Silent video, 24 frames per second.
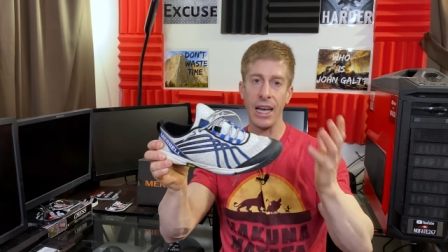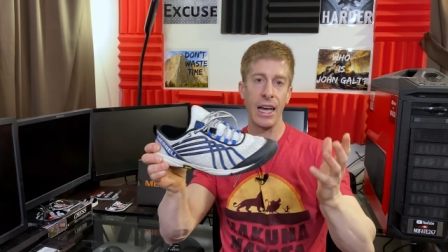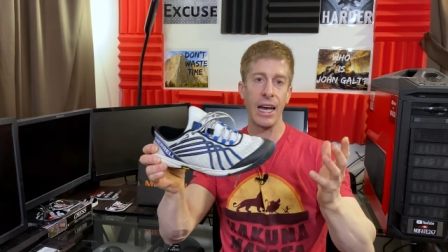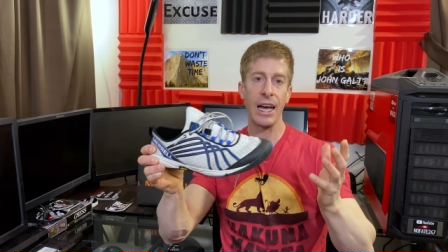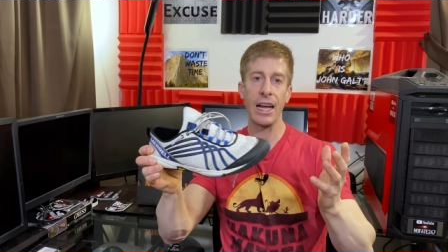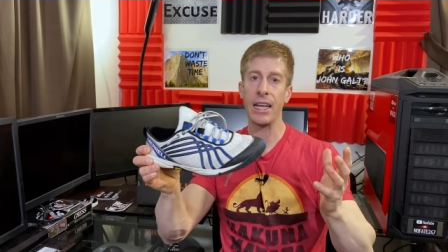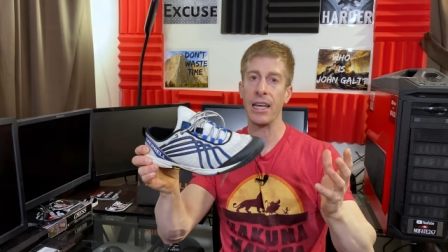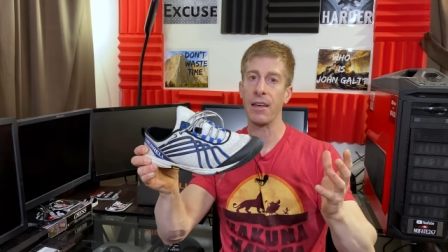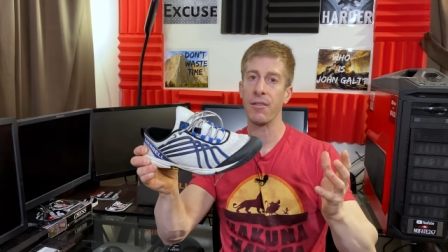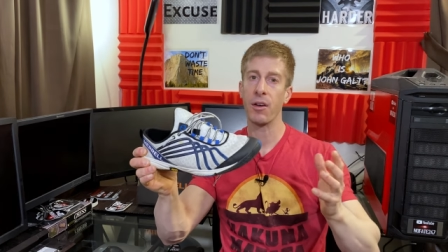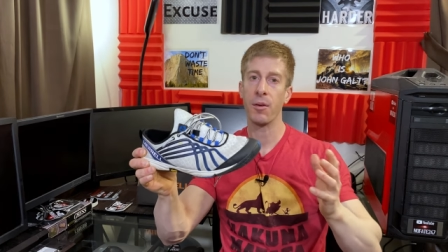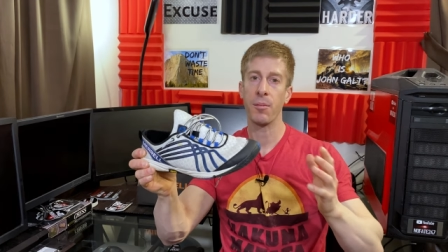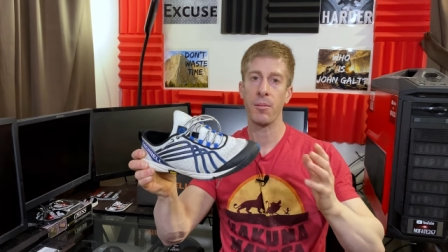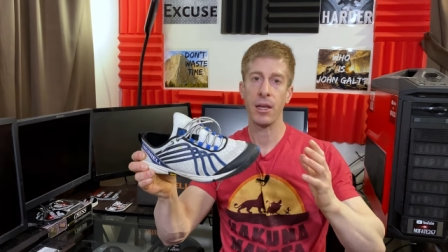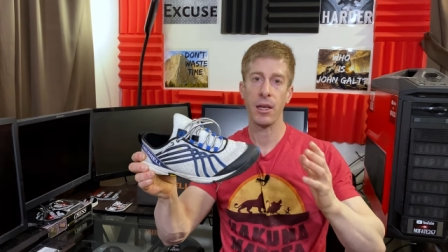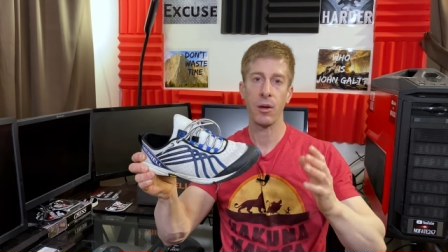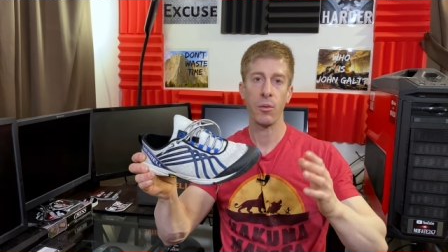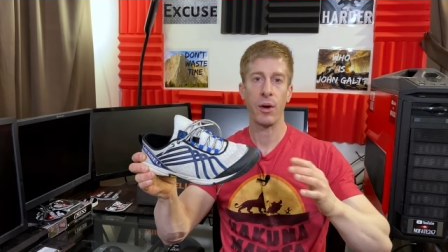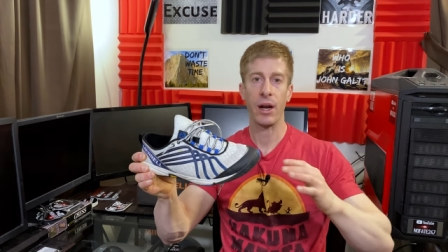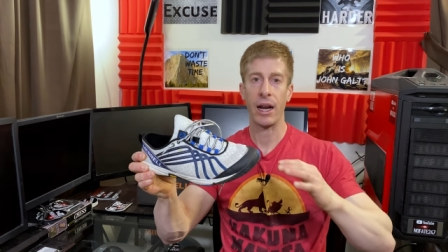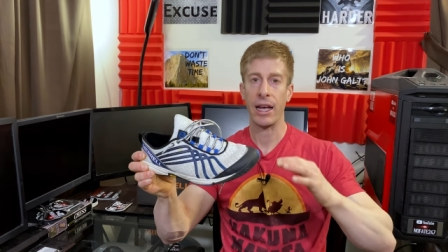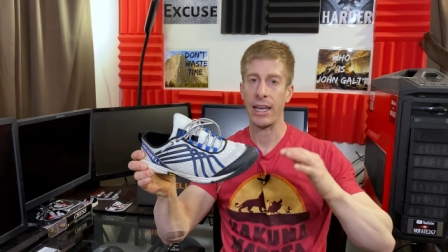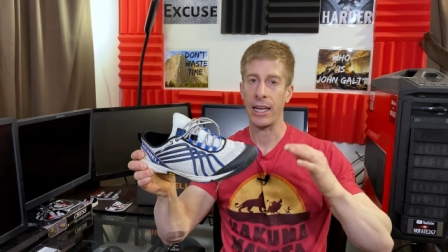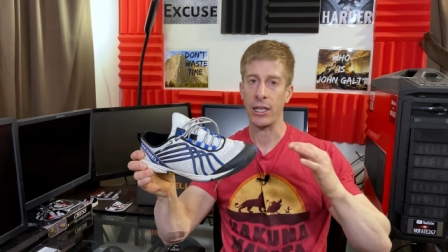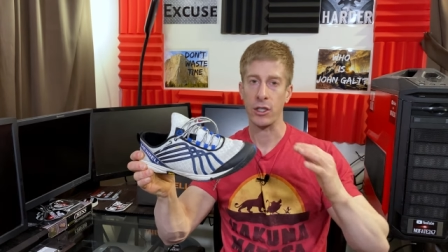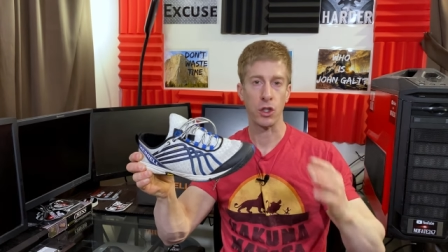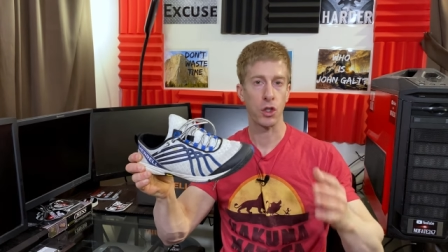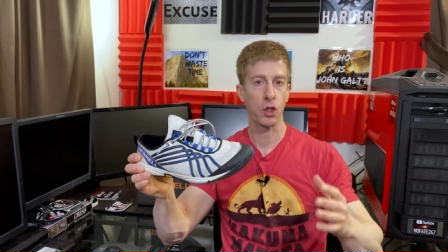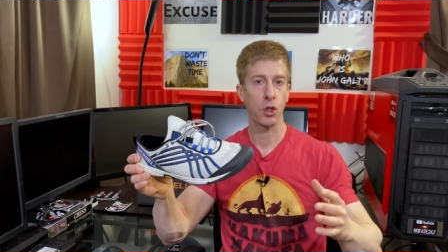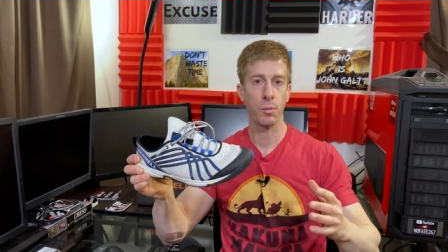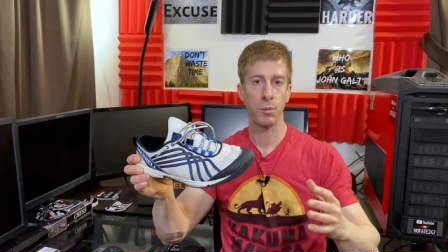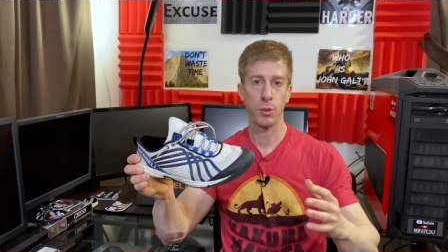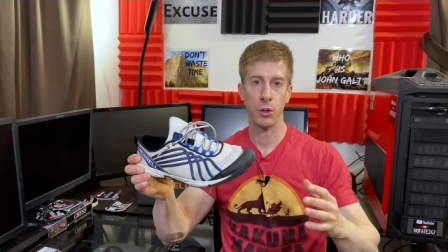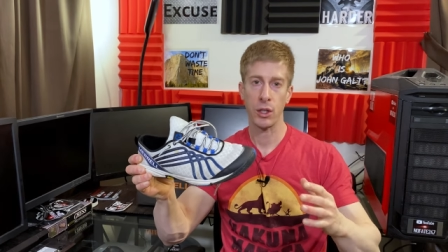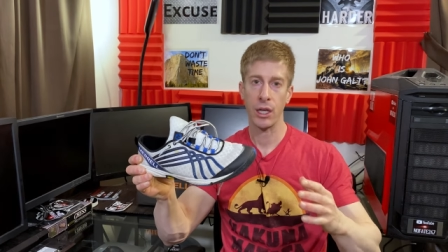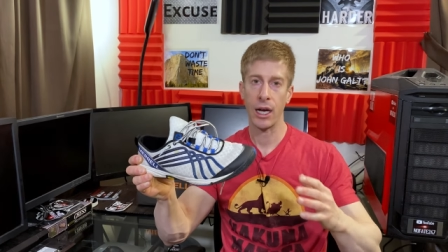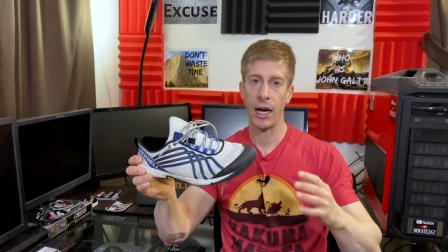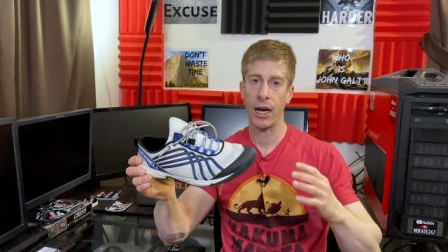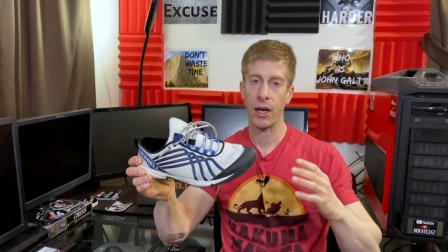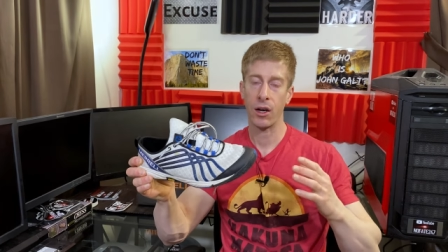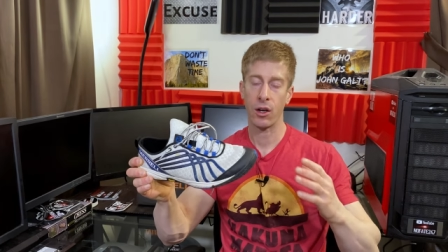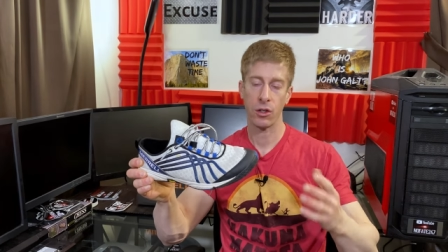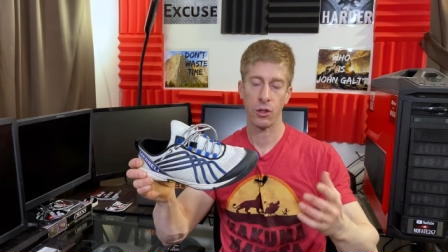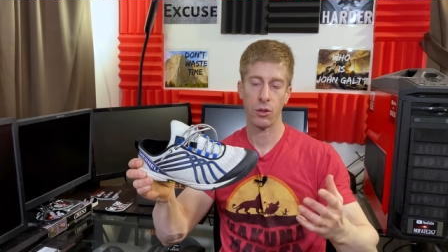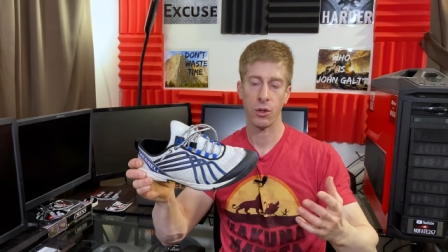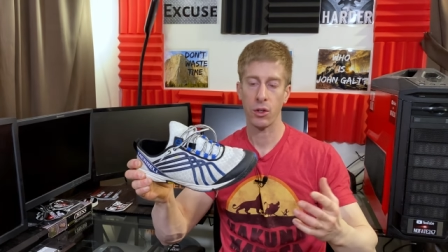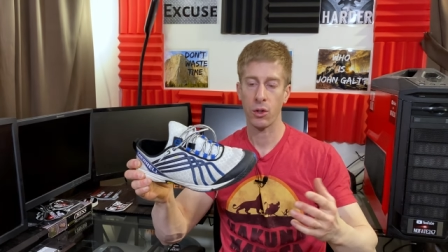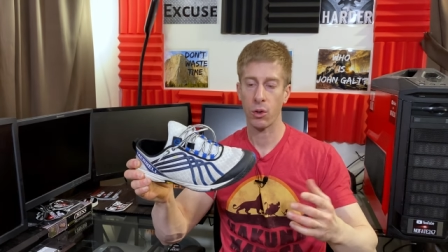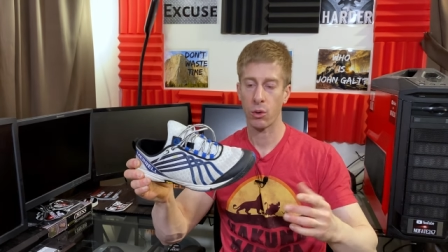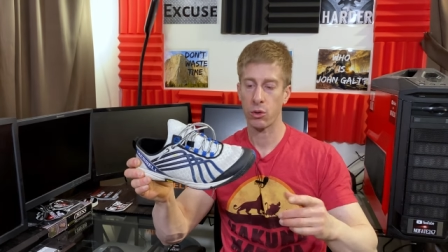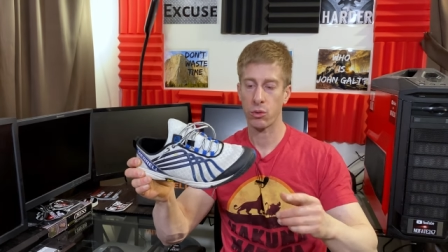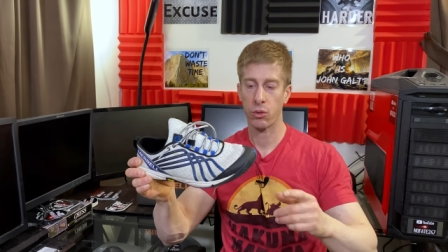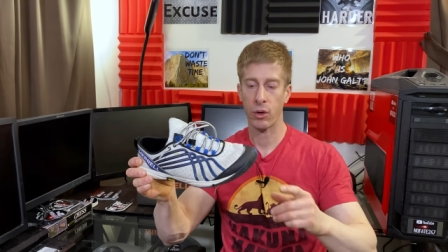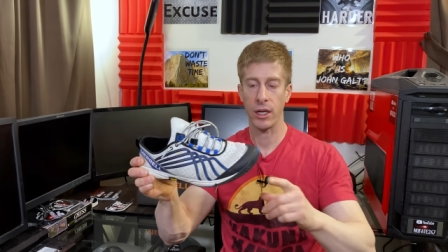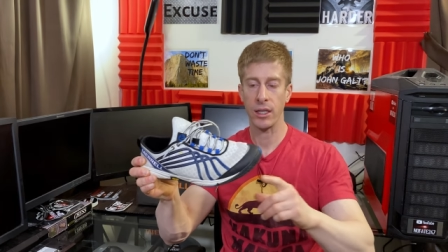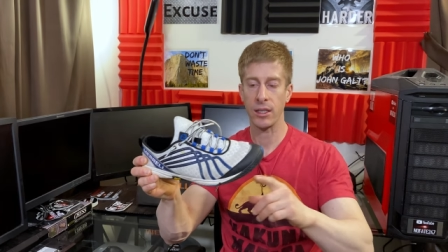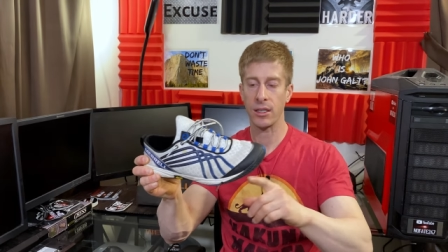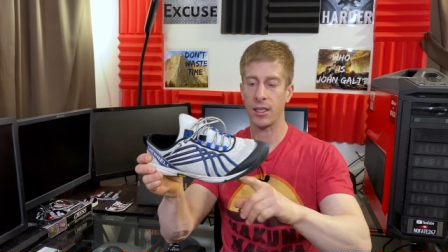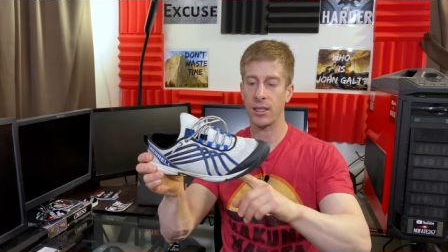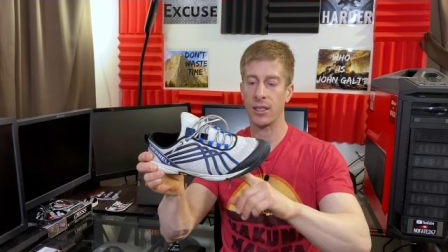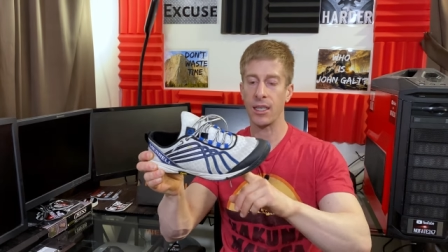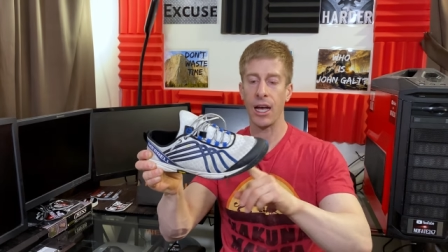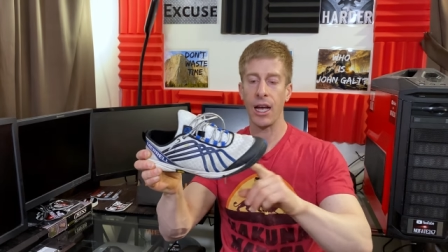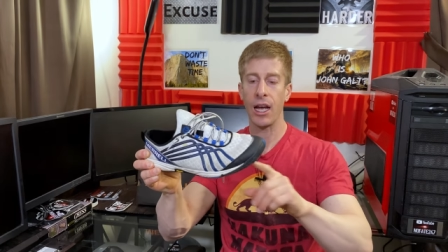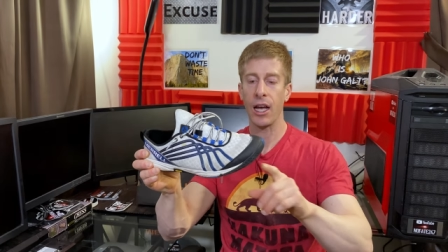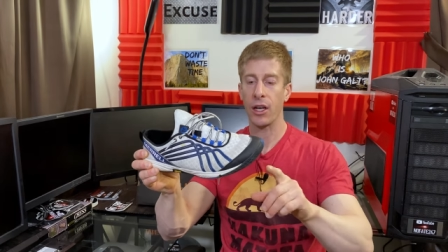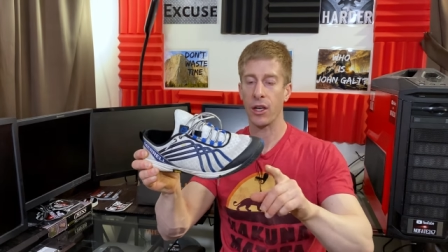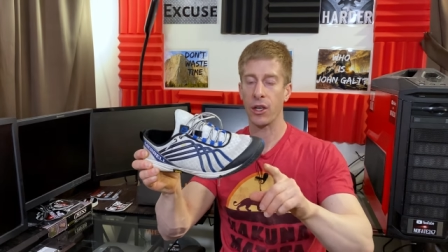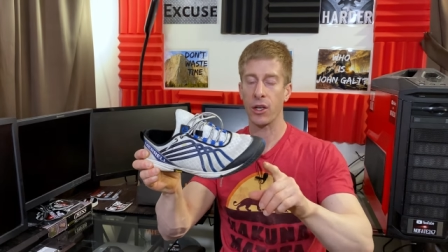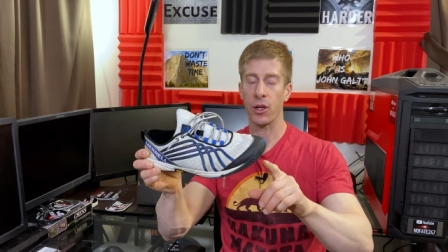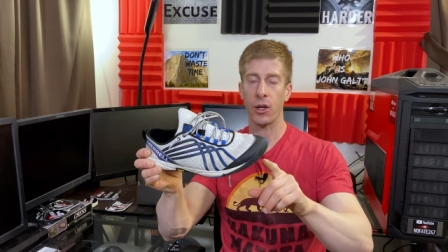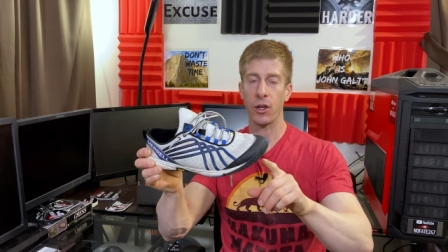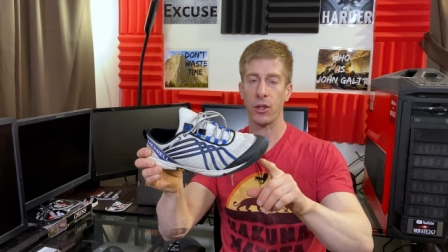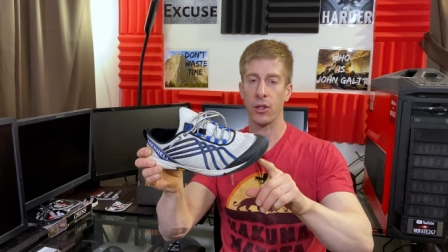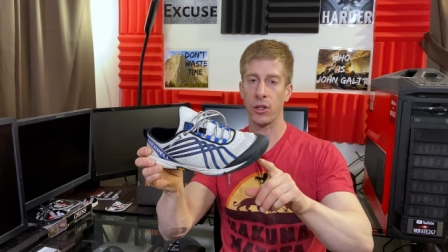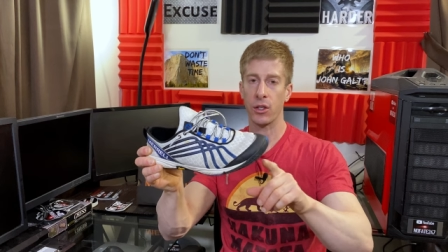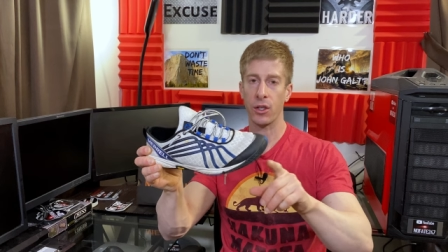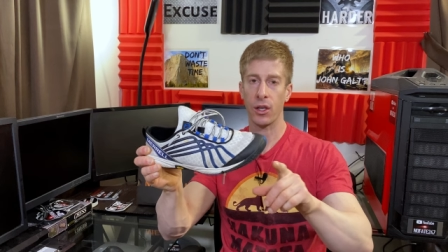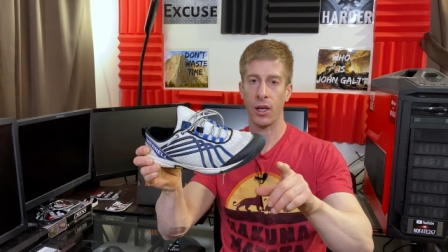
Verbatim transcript: And even me, when I get super tired or during those races, you'll,